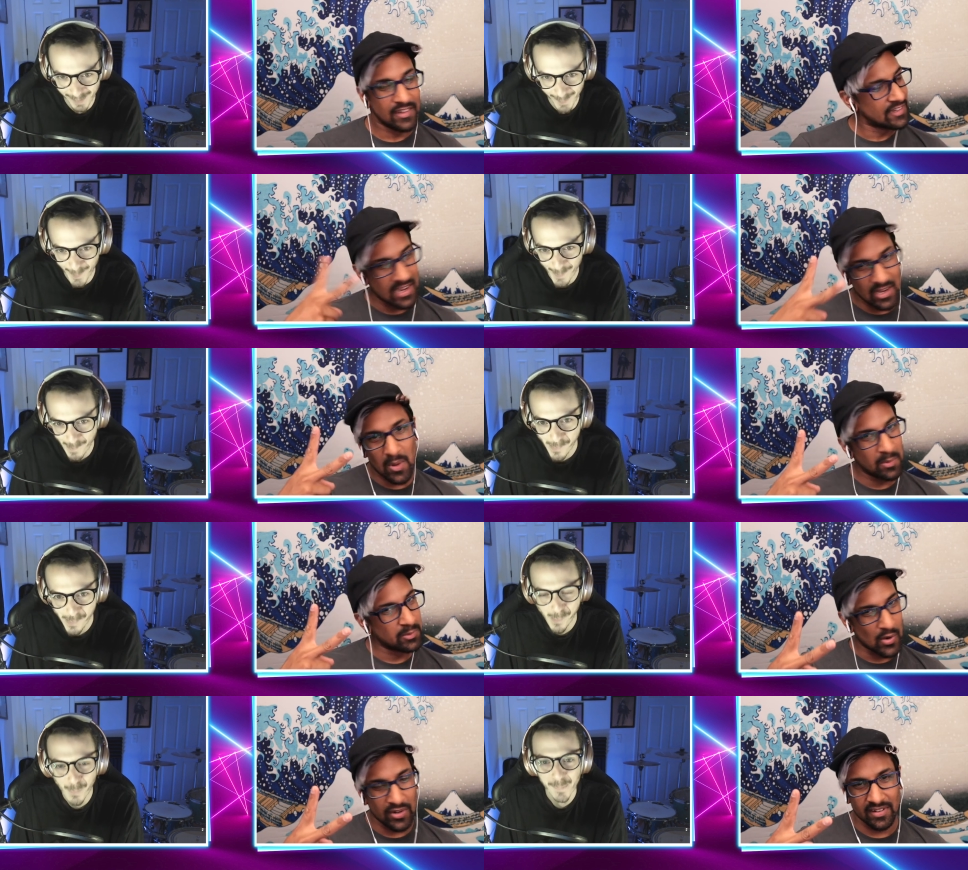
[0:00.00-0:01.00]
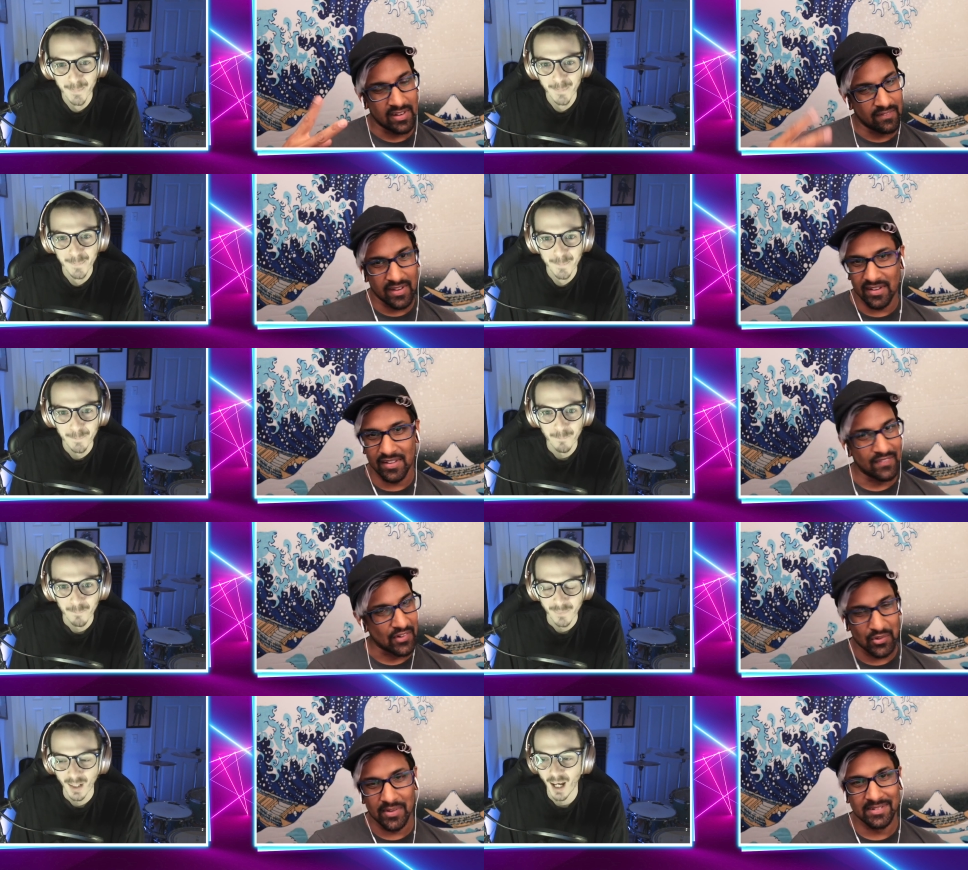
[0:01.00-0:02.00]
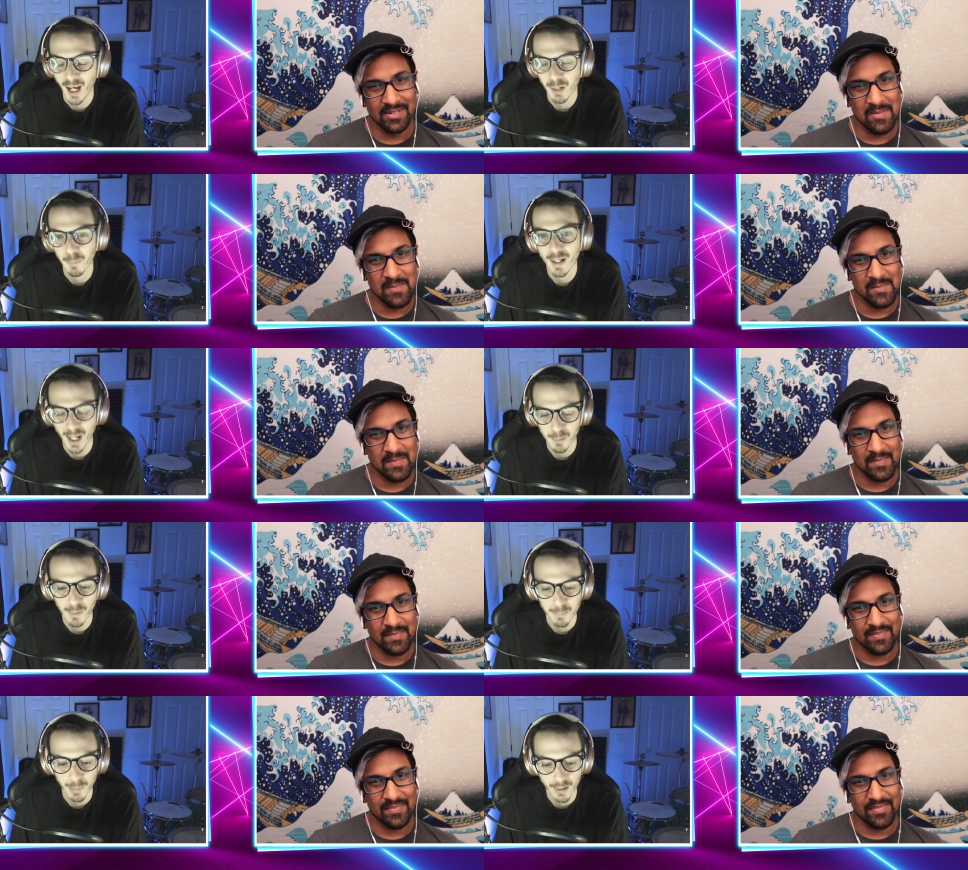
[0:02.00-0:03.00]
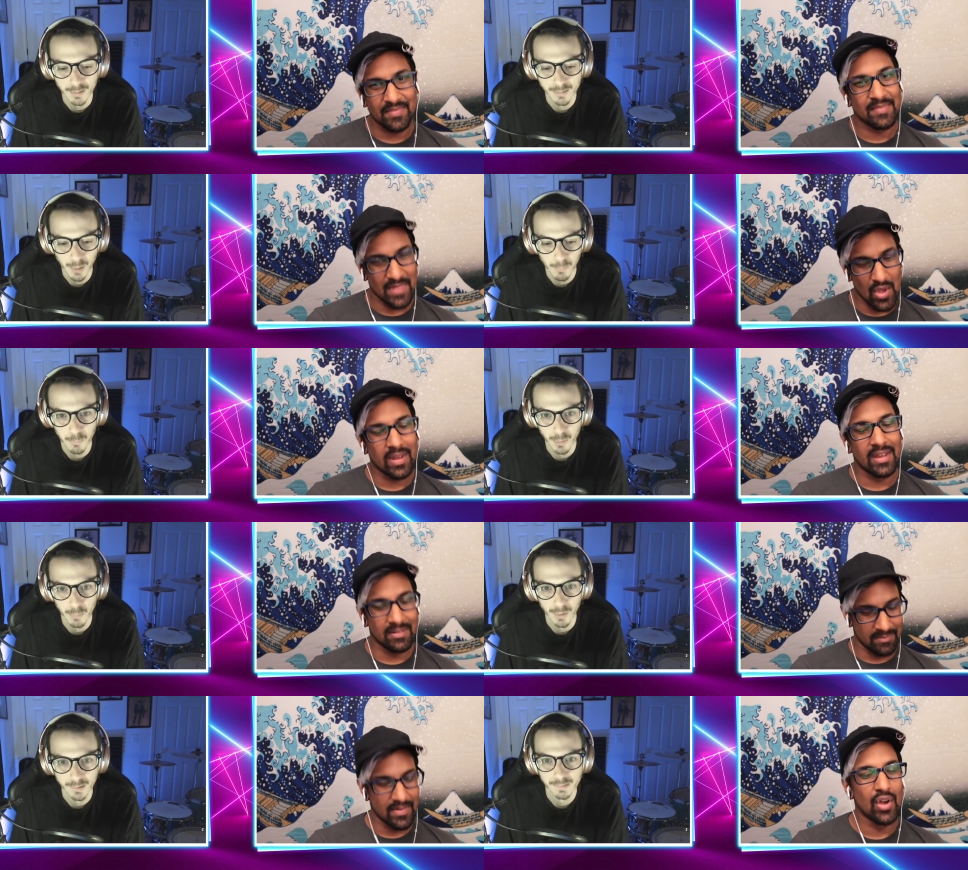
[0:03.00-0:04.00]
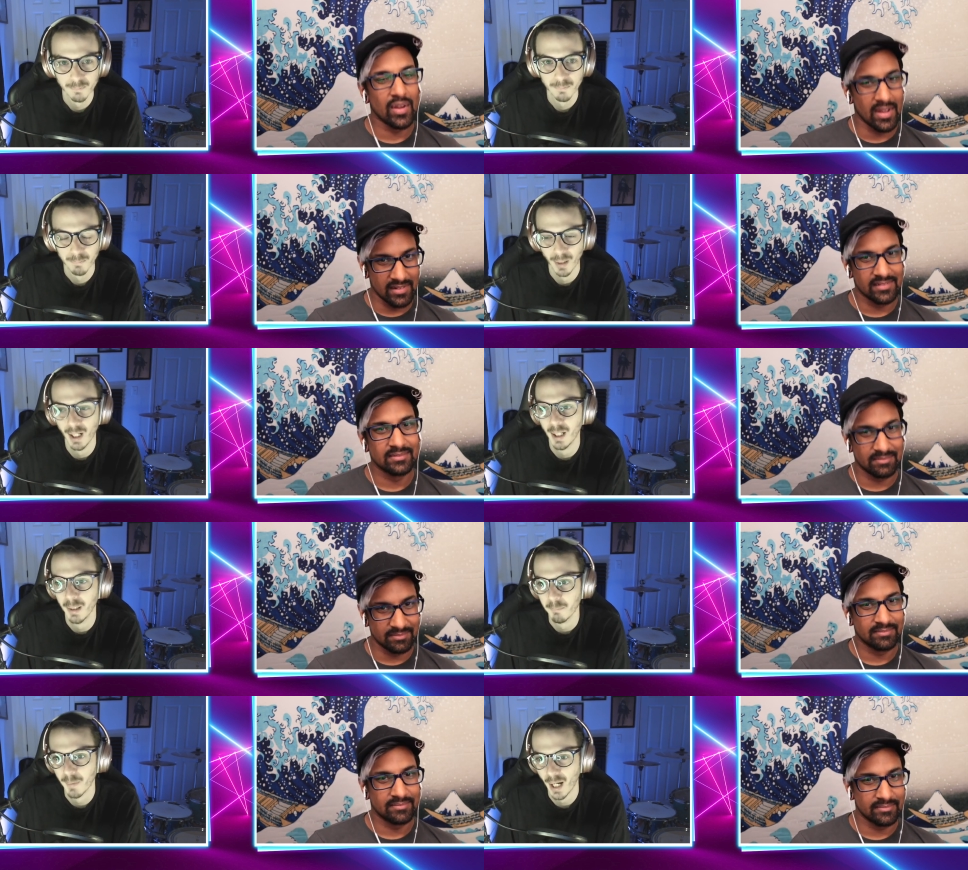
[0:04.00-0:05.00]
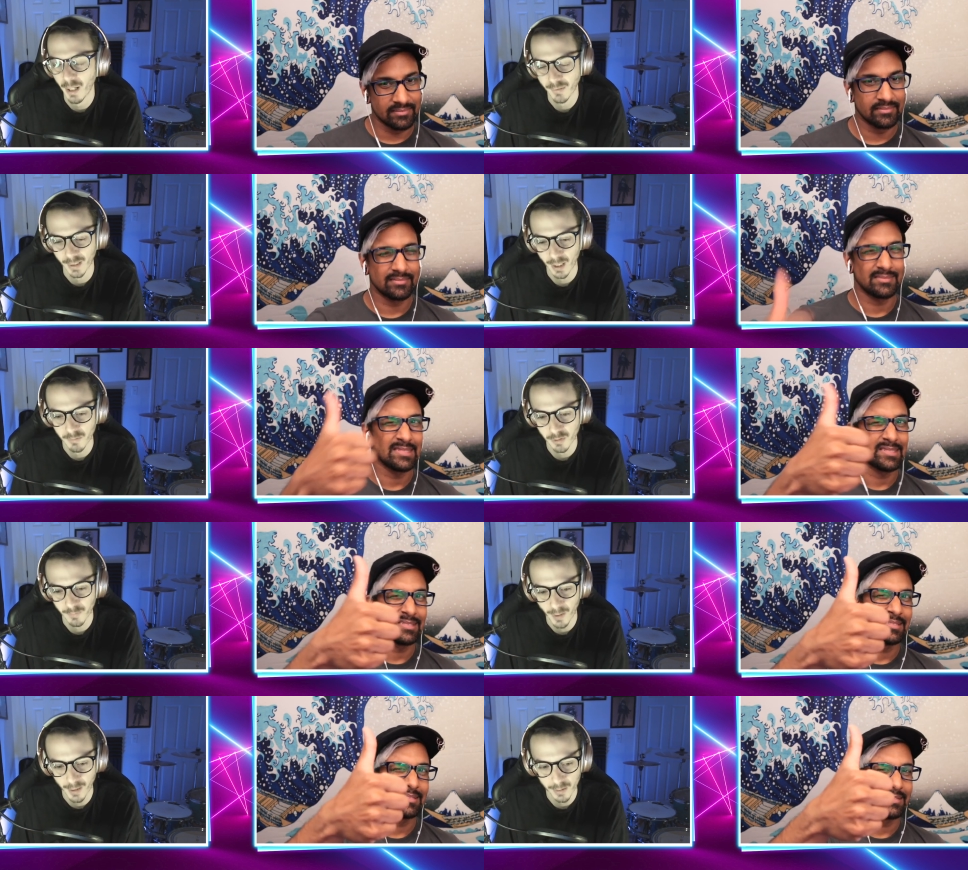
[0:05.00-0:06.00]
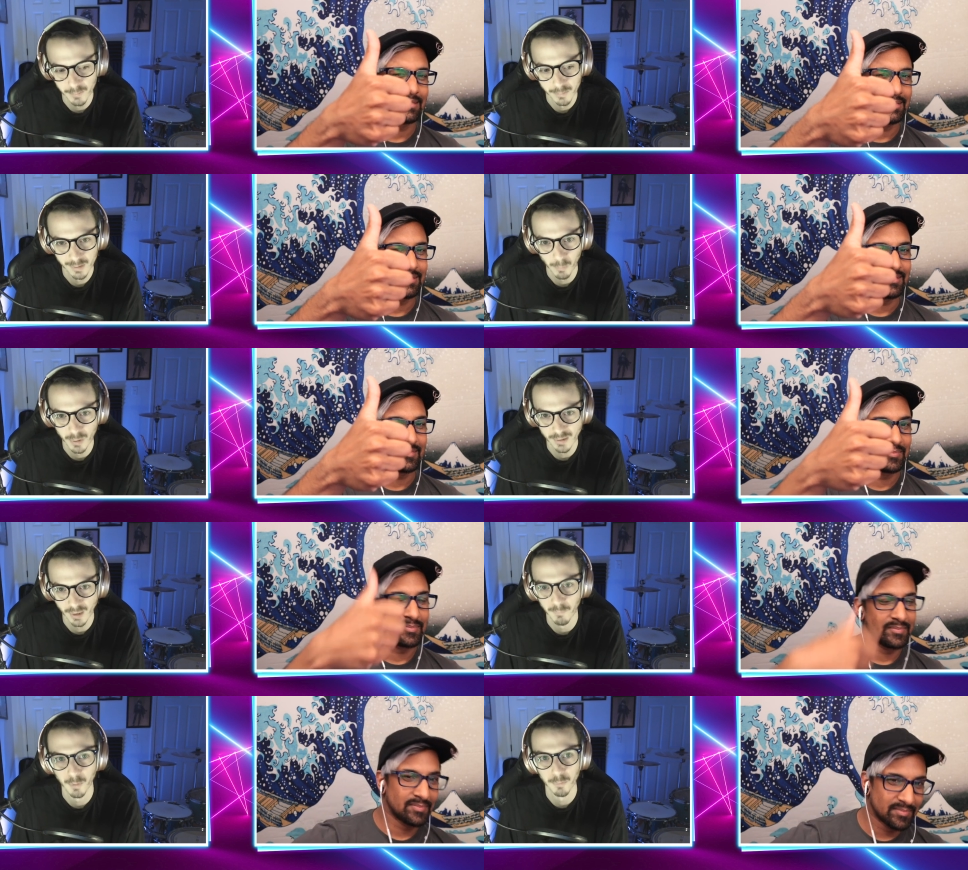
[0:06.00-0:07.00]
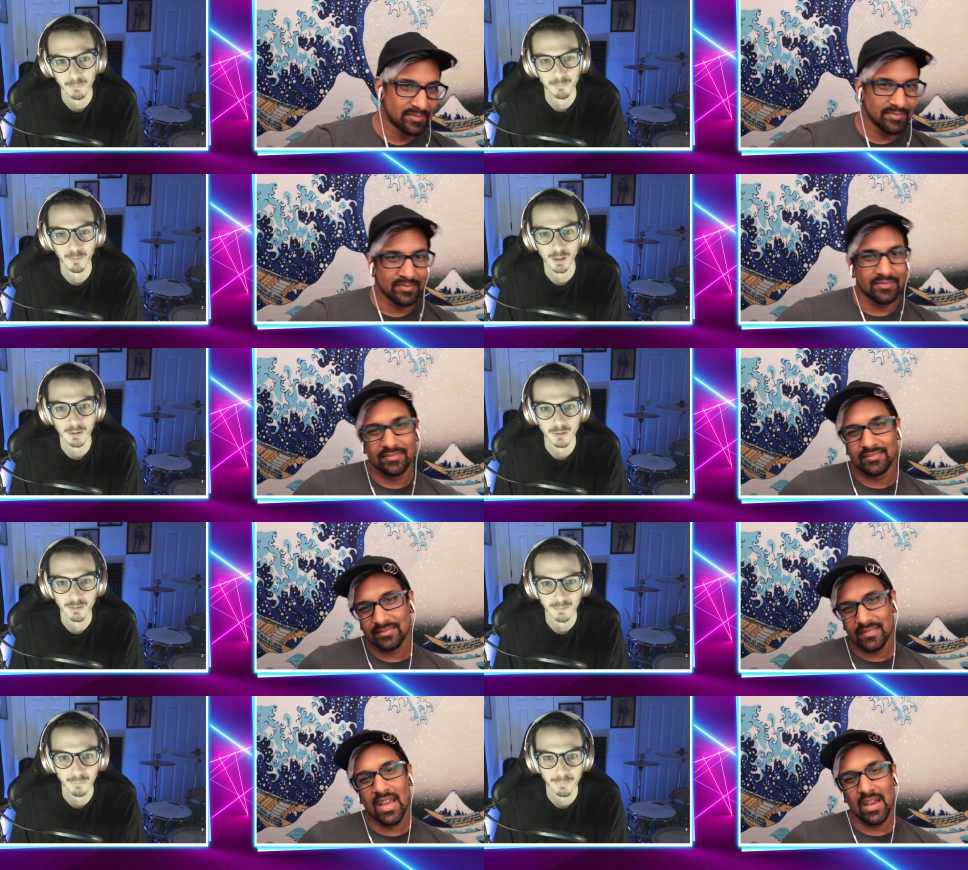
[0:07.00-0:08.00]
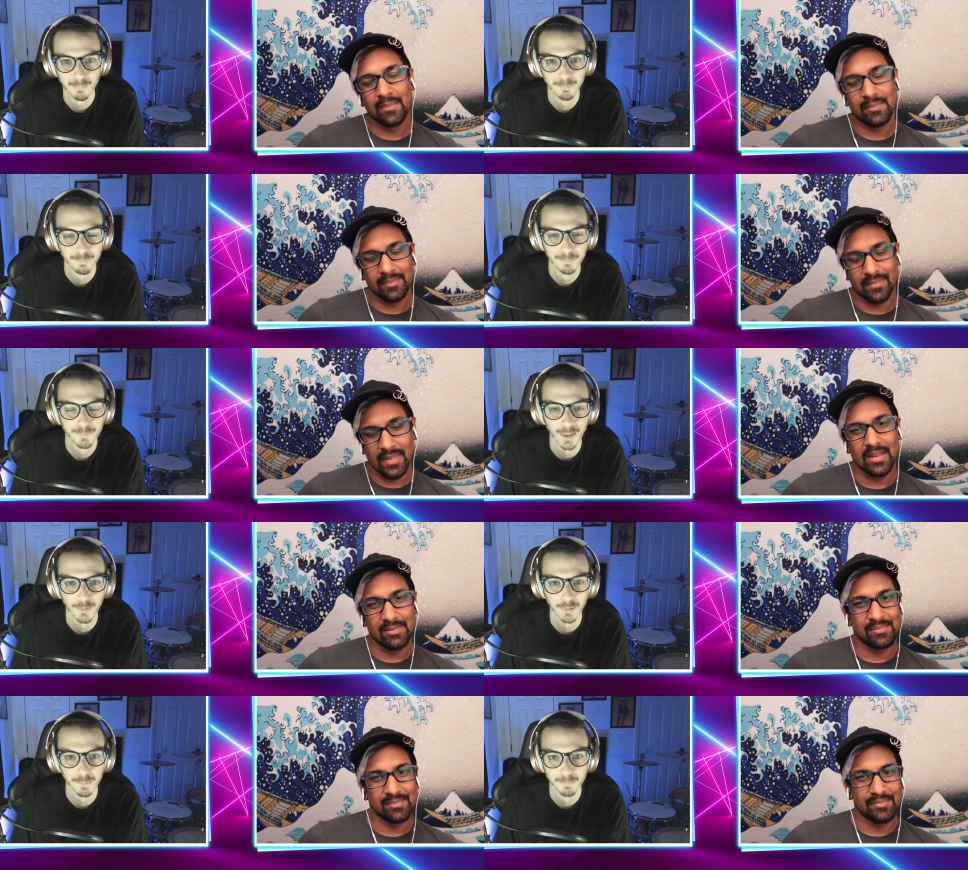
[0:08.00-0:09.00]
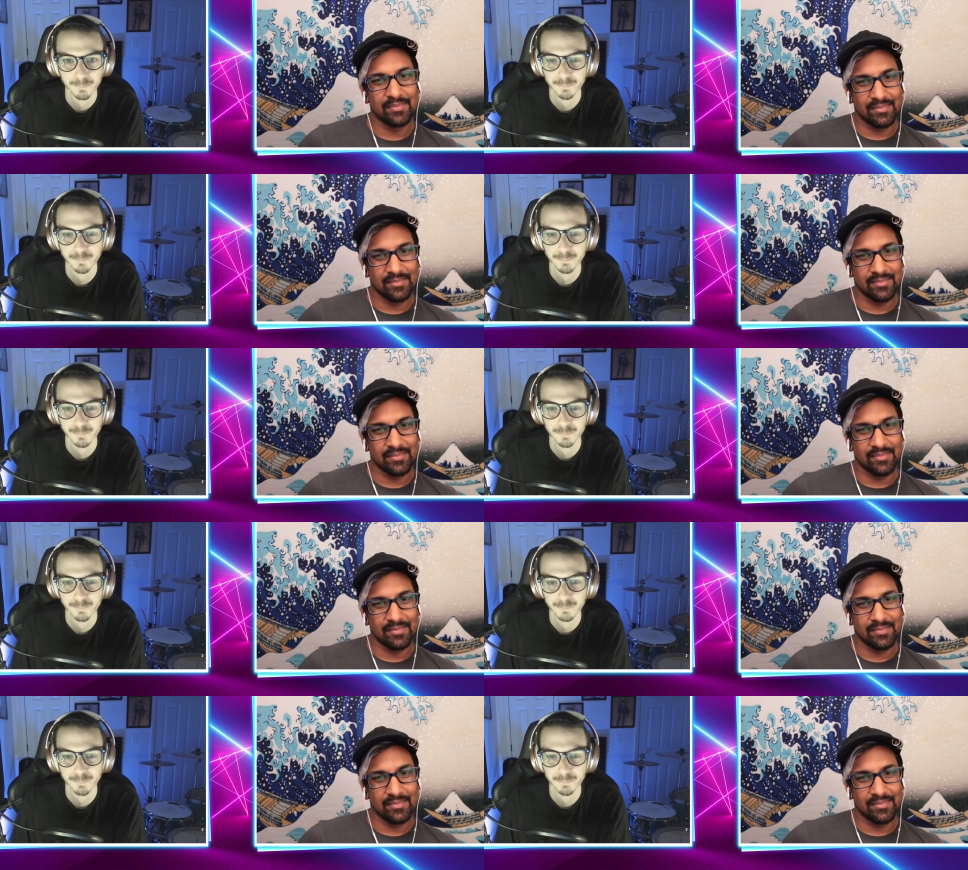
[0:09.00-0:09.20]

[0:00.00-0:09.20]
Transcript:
Speaker 1: The second one was more significant than the first one. I read I read about it. I read okay. what it was. Okay. Um, and I was like, I'll just find a someone's cell phone footage. Yeah. Yeah. Soon.